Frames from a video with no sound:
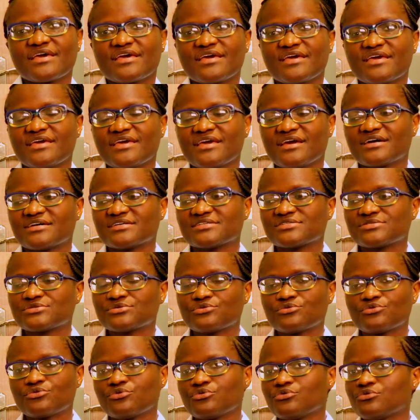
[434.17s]
Yeah,
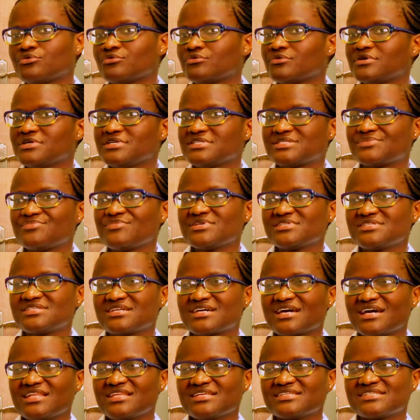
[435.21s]
so it's
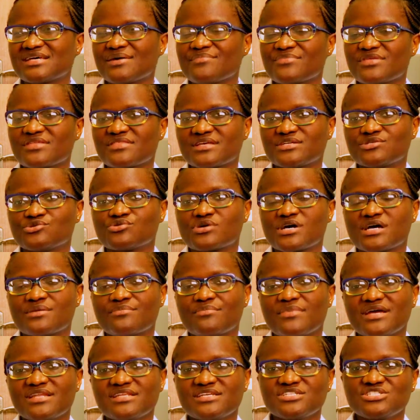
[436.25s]
basically something that you can
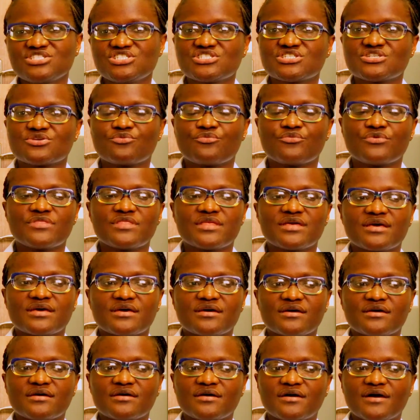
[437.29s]
manage with
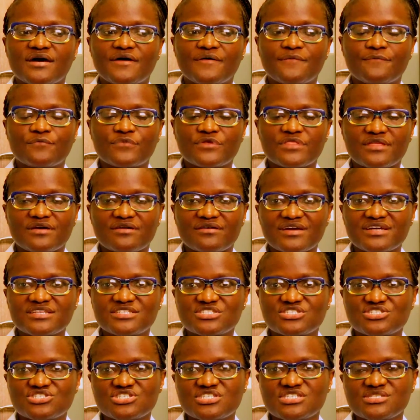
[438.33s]
the right
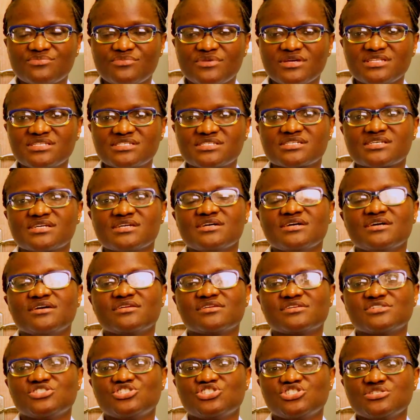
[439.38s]
treatment
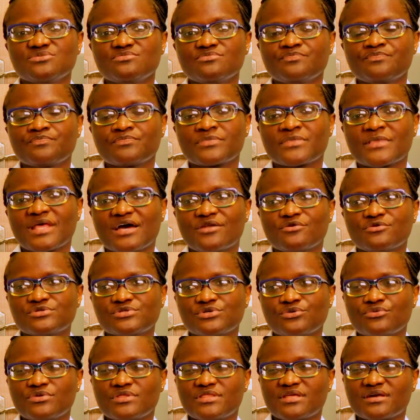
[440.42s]
regime, and also
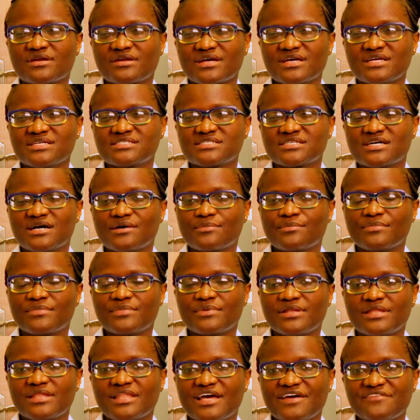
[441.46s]
with the right
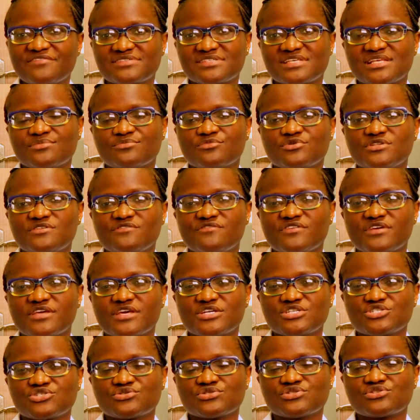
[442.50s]
lifestyle
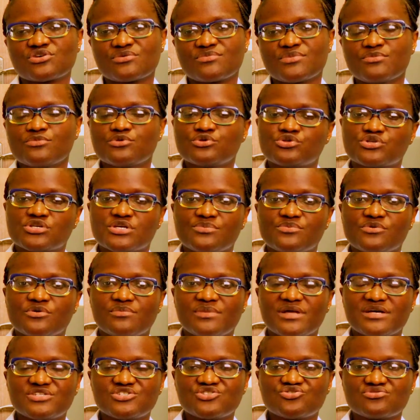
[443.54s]
modifications. You can be able to keep your blood
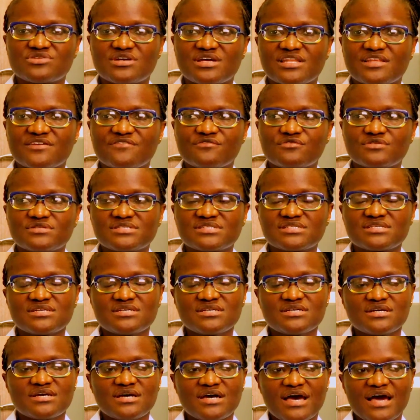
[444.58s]
sugar levels
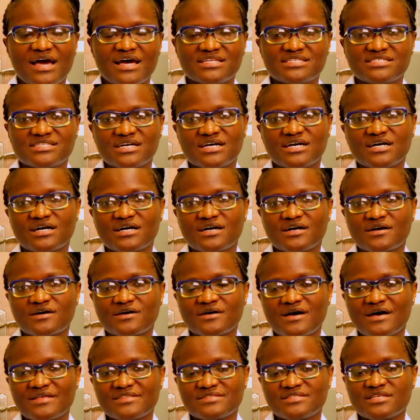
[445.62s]
at
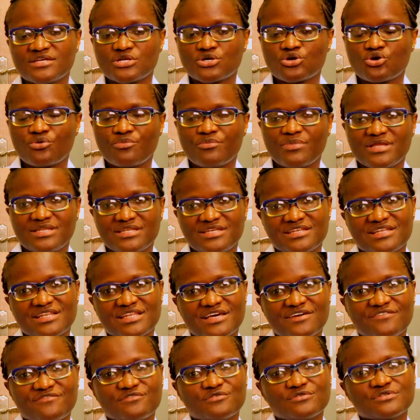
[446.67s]
the recommended
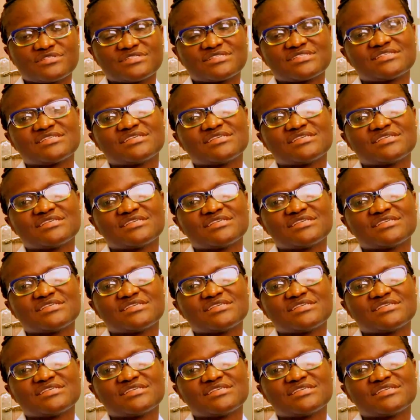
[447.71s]
levels.